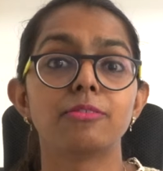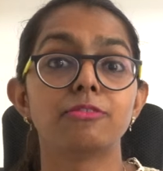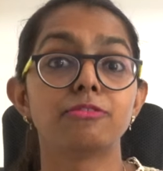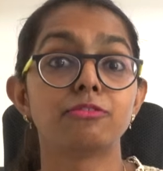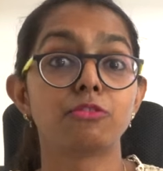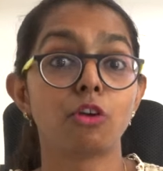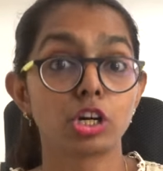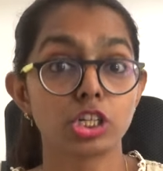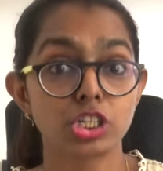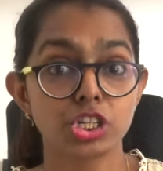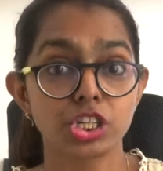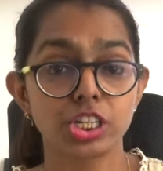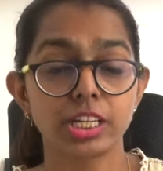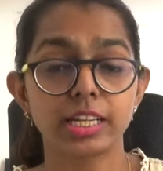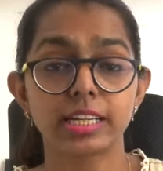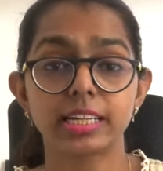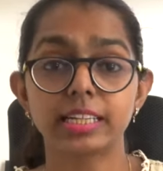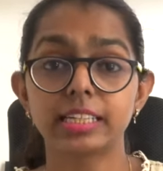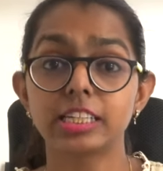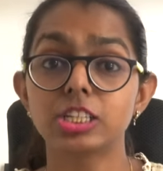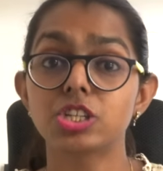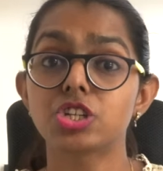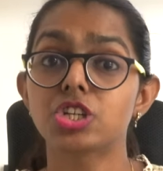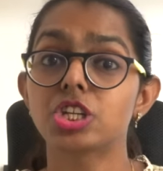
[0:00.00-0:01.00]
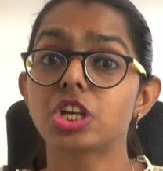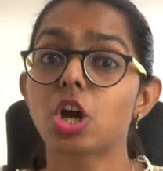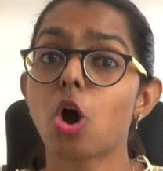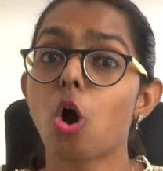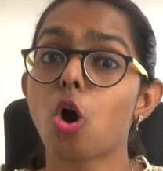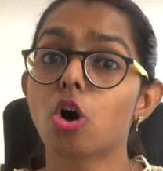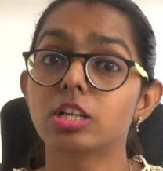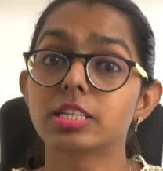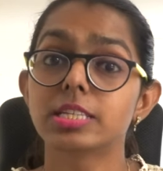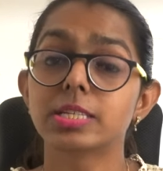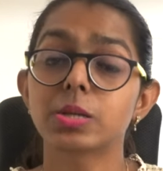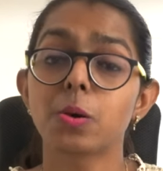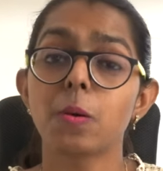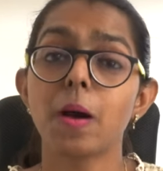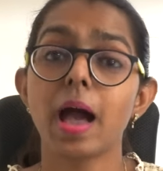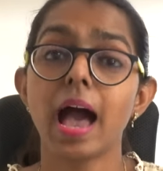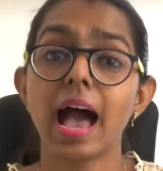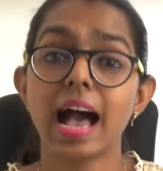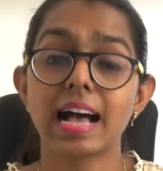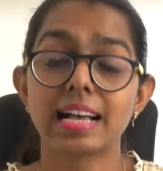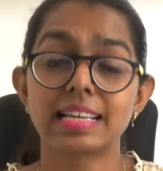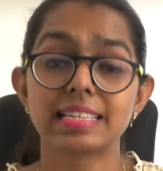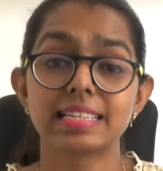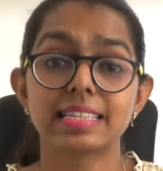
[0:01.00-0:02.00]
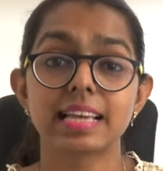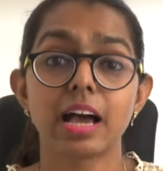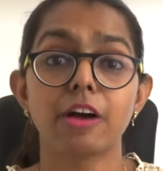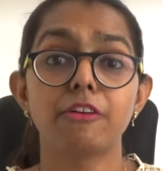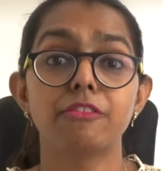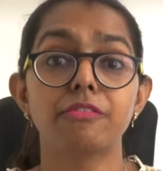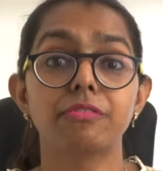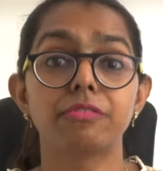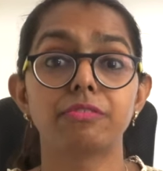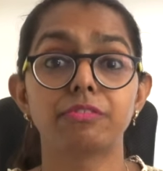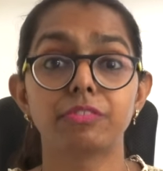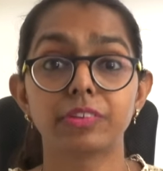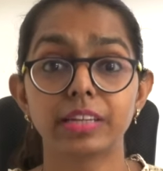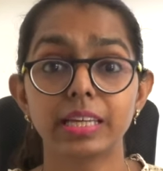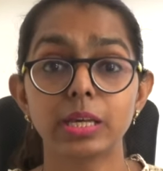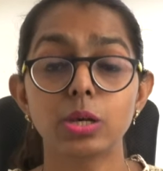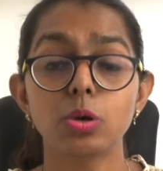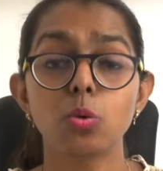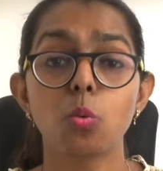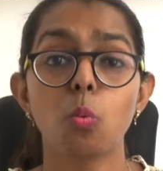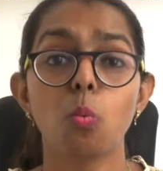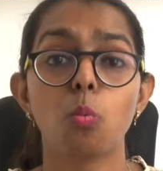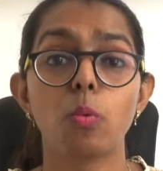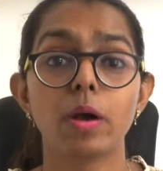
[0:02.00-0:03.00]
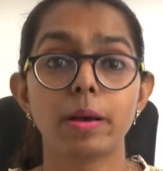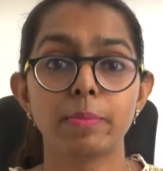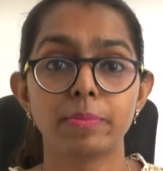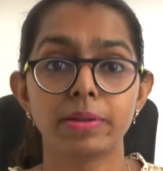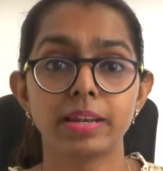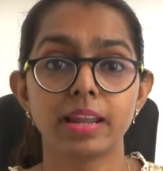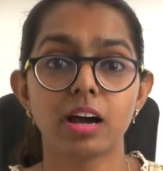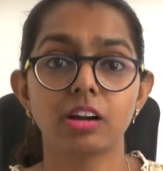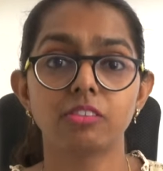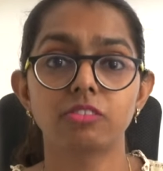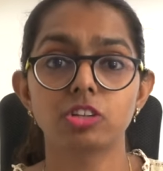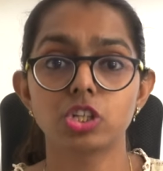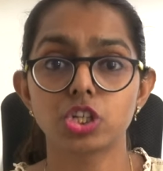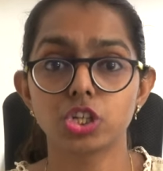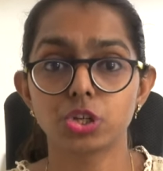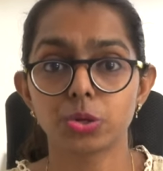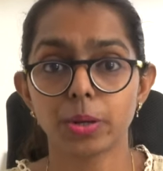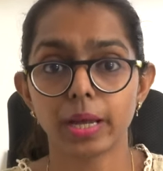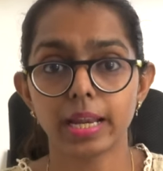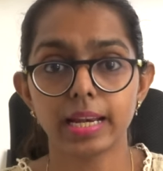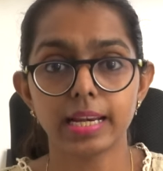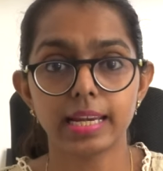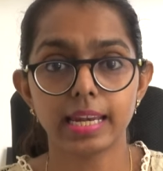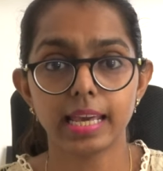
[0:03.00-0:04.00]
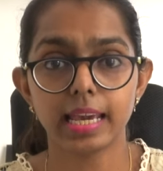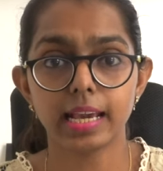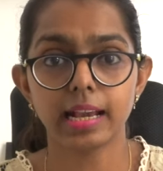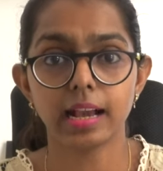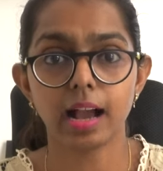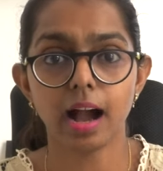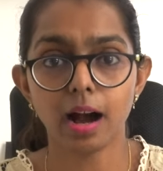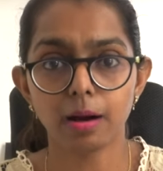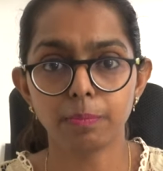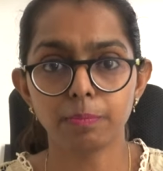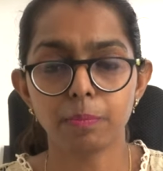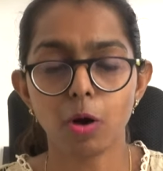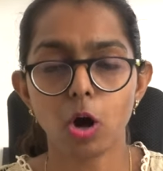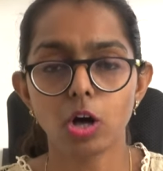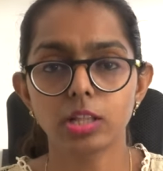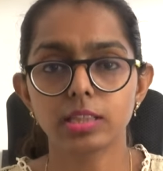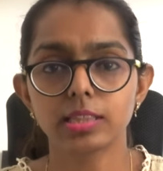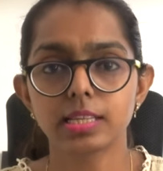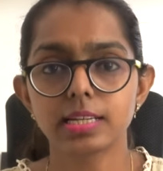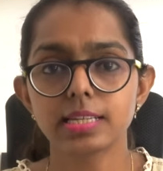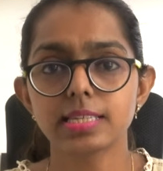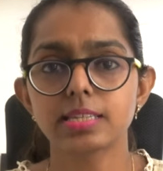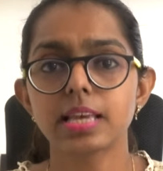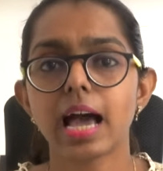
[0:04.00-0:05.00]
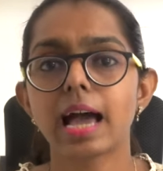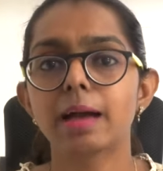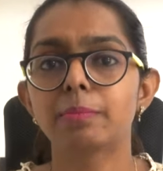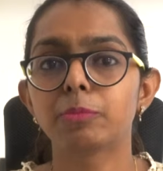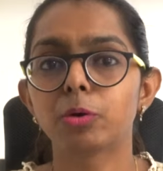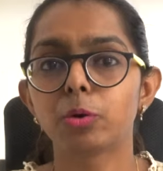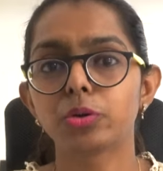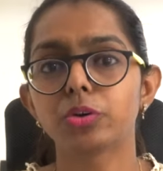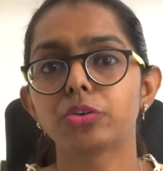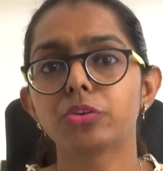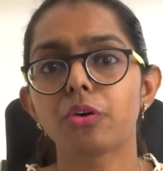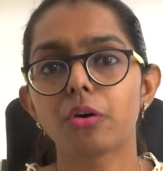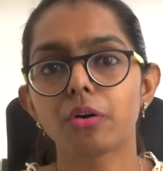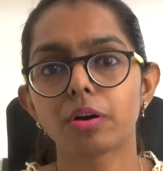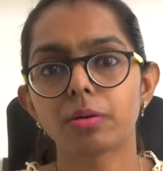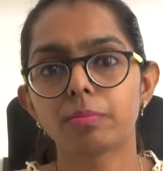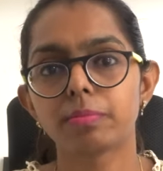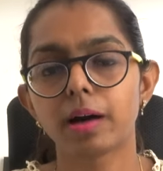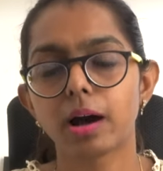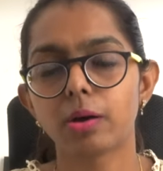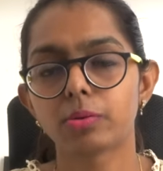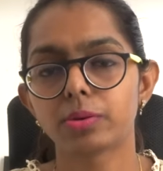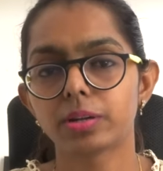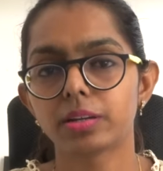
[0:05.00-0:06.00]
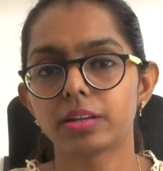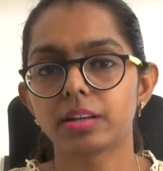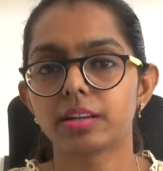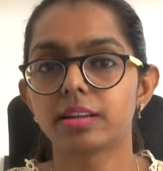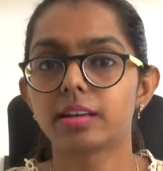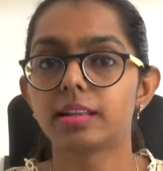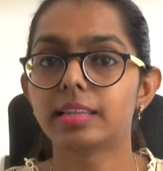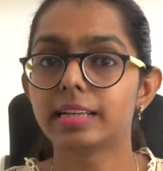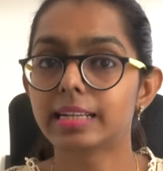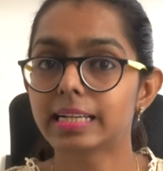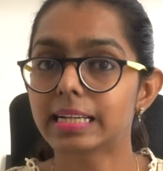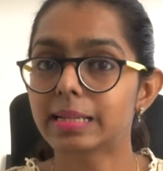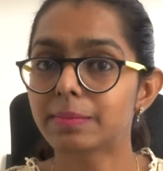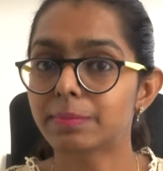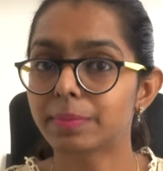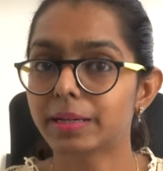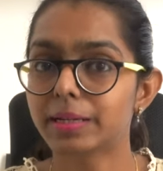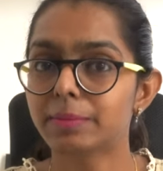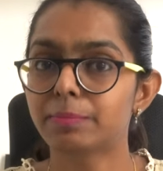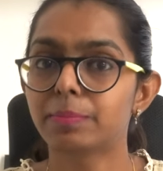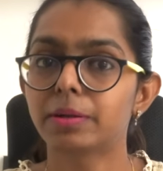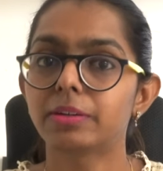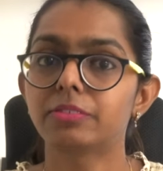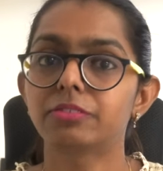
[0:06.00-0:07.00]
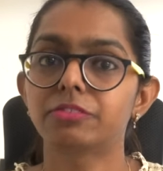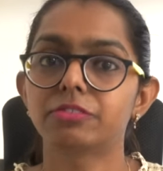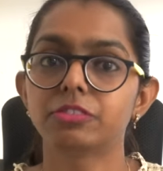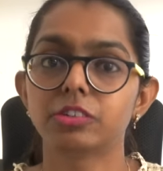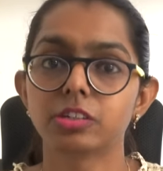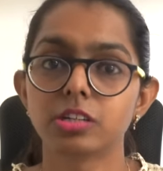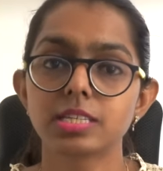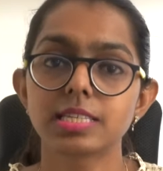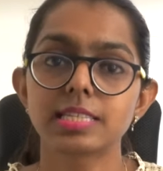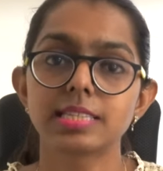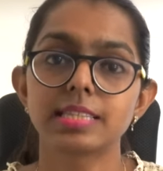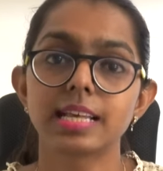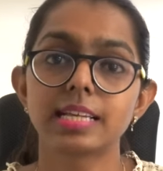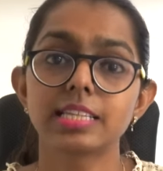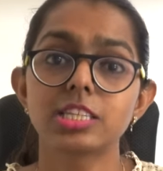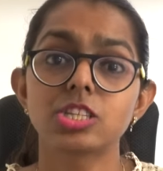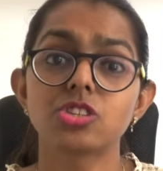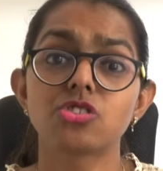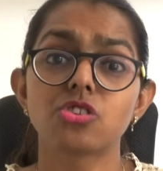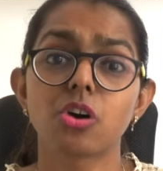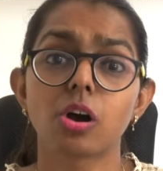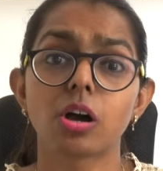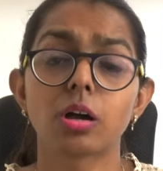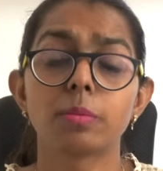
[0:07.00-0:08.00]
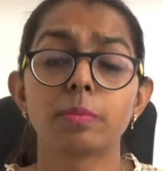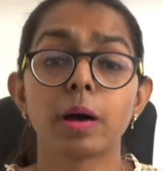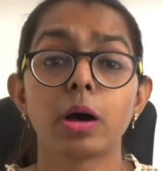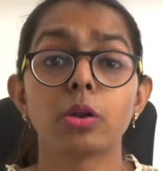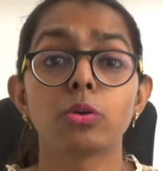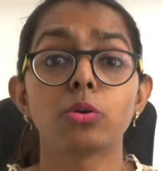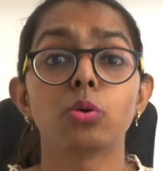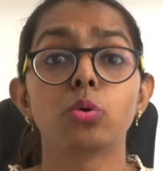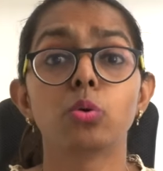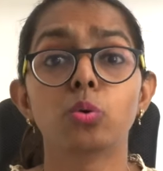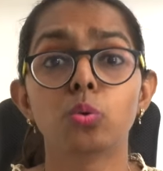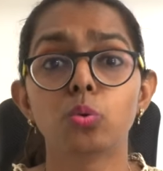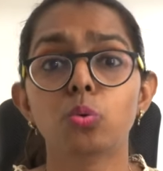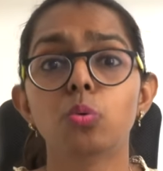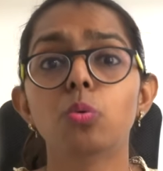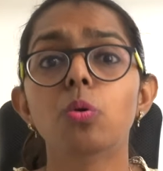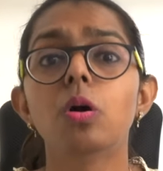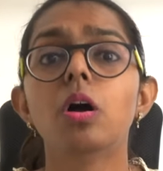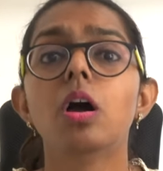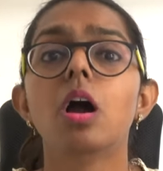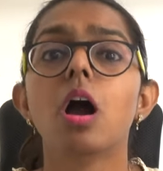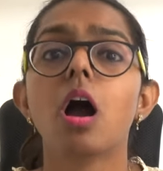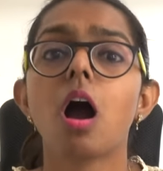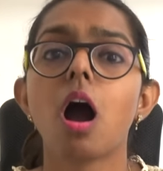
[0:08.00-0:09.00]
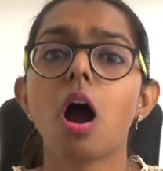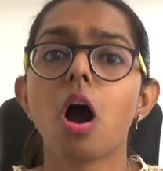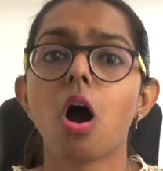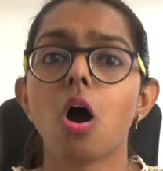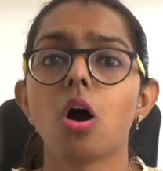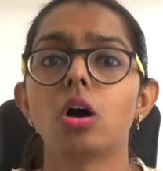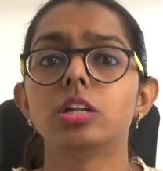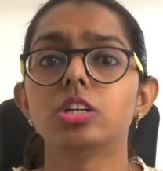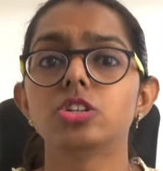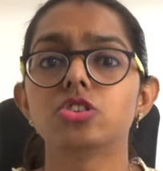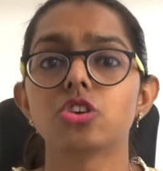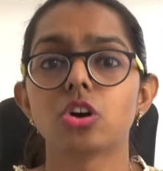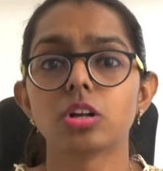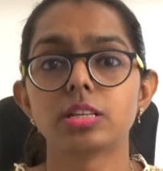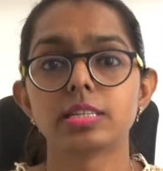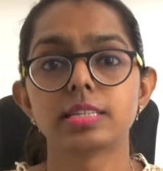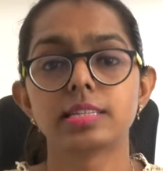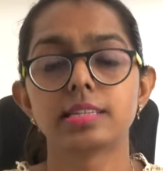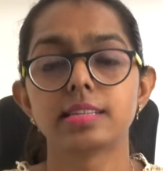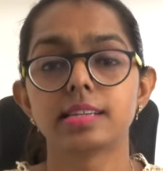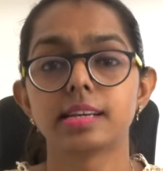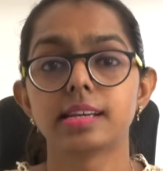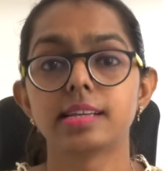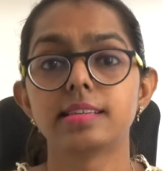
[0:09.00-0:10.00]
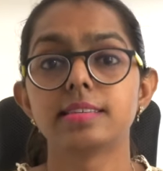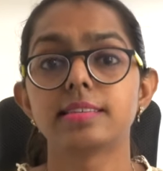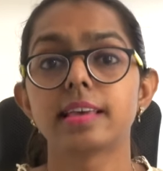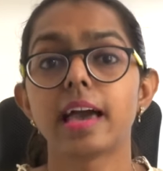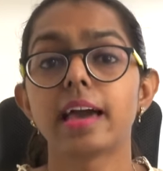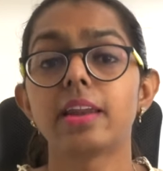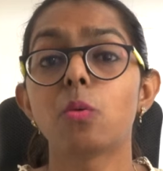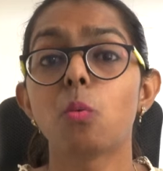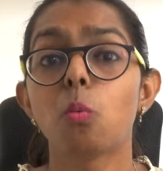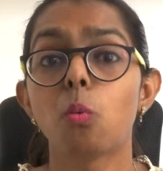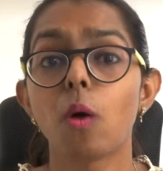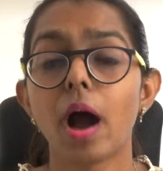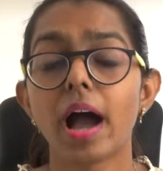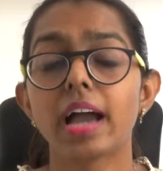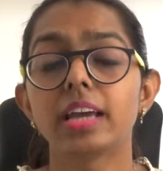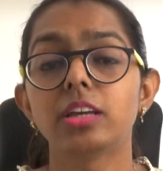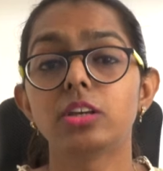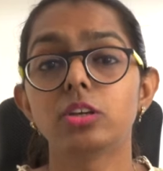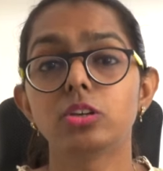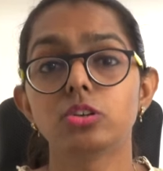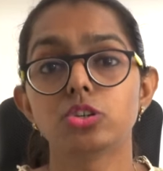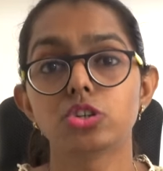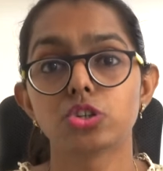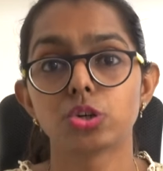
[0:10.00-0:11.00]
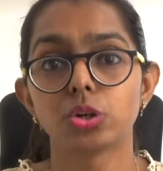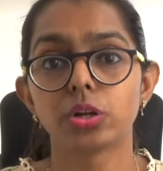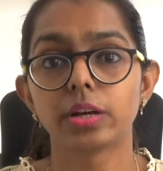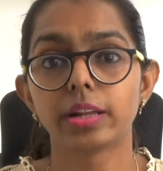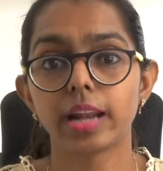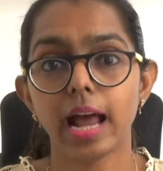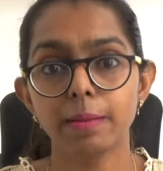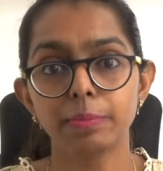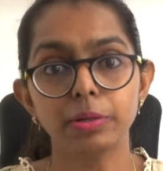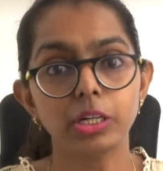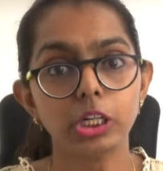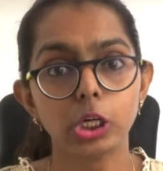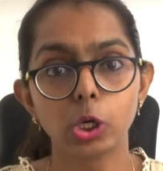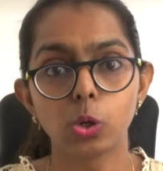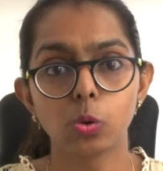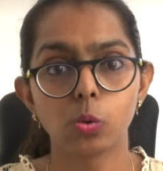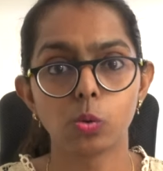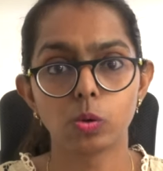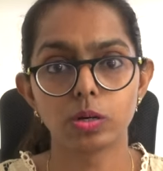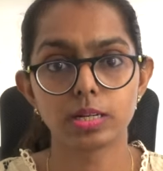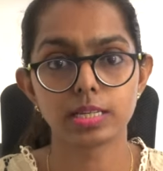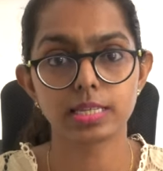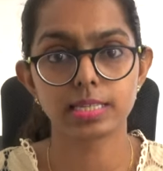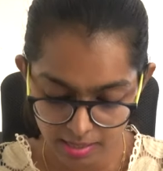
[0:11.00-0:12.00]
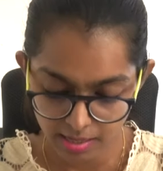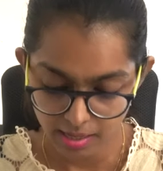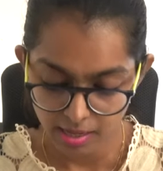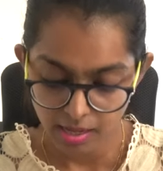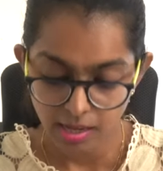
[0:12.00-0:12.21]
Fortunately, she also has a free webinar which you can take up on this. I'm going to talk about it in a little bit, but first, let's talk about who Holly Johnson is and why you should grab her course.